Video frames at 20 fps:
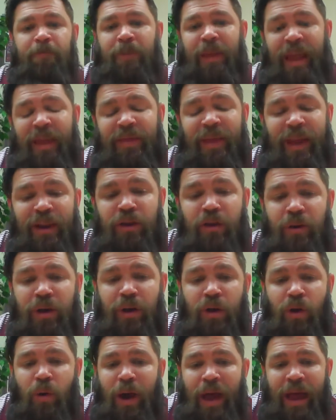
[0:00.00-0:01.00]
And then you
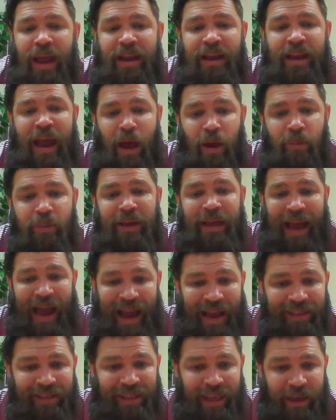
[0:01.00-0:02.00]
can go ahead and help
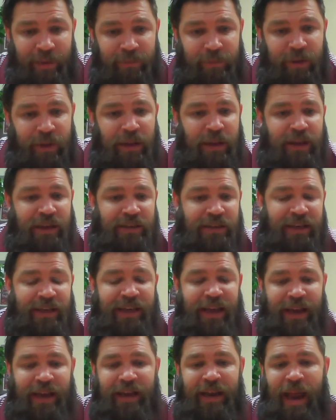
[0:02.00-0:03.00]
guide them to
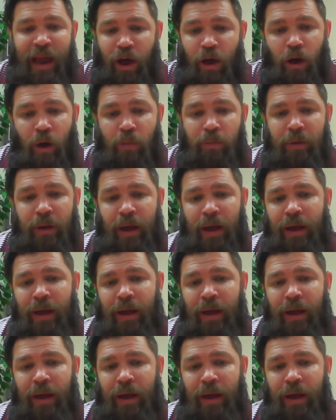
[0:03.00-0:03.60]
getting help.